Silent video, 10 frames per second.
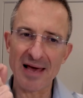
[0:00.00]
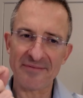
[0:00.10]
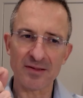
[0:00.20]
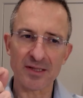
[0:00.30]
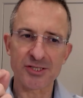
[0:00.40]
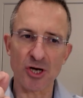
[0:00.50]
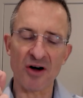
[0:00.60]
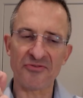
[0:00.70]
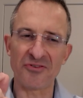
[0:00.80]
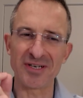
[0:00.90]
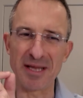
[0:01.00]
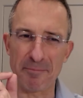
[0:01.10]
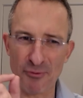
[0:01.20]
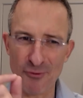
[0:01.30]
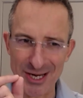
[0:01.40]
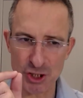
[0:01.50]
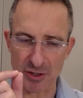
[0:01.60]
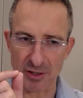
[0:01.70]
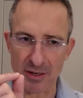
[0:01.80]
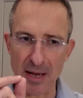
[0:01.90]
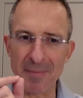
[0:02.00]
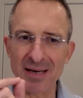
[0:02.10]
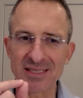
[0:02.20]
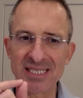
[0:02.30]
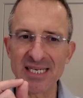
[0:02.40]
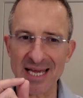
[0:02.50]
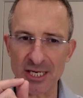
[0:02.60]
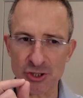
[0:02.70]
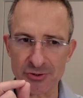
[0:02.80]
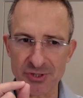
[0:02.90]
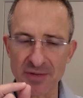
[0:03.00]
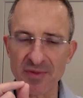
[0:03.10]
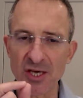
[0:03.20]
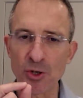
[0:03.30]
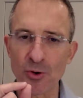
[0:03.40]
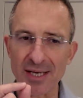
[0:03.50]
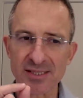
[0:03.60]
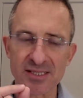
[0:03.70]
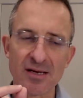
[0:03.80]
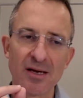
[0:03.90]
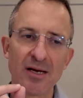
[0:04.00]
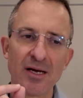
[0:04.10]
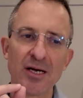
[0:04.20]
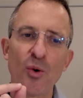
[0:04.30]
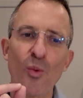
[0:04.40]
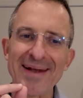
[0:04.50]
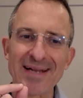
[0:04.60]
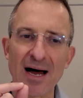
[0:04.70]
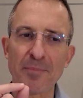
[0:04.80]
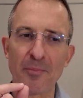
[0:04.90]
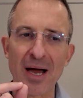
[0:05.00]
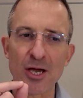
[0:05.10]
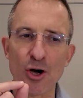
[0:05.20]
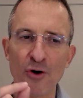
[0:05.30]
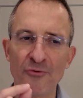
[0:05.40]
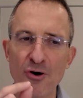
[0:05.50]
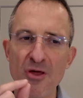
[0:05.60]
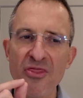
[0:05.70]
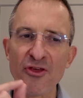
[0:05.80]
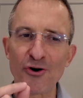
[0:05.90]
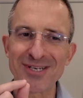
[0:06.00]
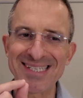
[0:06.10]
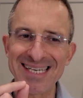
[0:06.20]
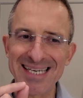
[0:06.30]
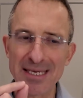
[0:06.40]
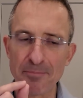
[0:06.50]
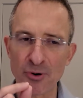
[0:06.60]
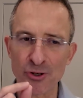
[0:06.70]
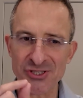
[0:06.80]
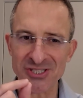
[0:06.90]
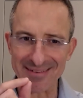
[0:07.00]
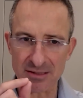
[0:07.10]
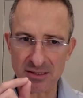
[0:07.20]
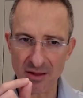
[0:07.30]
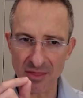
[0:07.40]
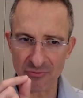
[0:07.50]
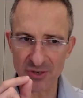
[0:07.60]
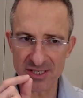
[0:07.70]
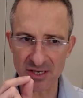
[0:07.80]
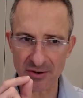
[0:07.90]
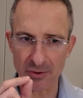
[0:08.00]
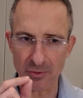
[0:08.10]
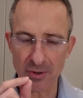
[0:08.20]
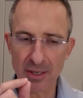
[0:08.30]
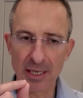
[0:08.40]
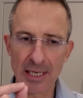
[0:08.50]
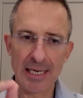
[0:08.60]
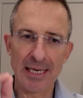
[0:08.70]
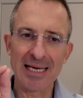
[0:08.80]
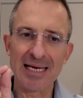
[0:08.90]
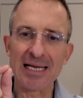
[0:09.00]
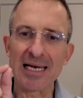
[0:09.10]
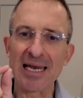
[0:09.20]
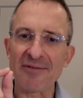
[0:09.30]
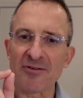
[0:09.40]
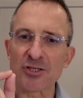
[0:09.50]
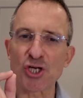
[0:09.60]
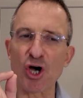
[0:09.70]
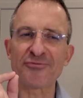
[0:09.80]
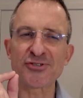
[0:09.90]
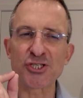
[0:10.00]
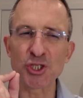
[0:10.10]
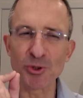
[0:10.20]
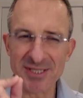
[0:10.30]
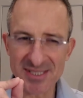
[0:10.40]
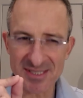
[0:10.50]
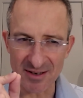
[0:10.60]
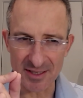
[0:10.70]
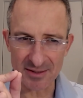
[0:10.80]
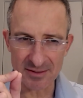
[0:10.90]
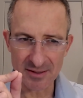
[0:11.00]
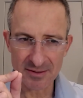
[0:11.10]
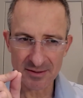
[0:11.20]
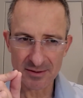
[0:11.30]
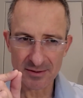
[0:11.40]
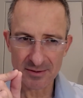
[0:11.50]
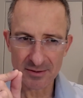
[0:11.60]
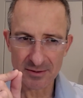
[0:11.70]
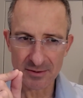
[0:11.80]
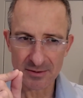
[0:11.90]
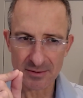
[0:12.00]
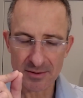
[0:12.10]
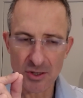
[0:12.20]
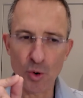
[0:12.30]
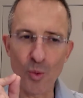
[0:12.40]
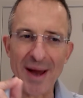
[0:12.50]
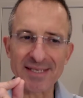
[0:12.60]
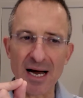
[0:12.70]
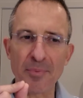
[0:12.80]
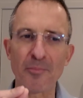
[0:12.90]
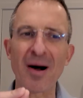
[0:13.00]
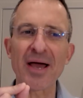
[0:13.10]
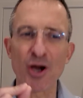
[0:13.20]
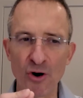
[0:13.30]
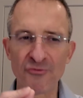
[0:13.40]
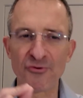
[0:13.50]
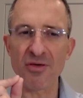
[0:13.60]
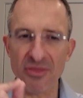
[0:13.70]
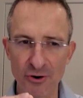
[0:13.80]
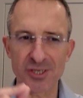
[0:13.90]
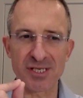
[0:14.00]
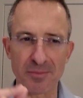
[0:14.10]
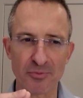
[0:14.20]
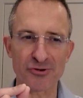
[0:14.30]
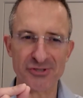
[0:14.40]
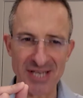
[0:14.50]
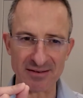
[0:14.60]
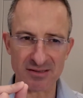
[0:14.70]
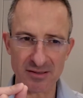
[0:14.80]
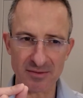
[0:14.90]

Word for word: levels of depression among teenagers in the US went up by over 30%, 3 0. Levels of suicide went up by over 30%.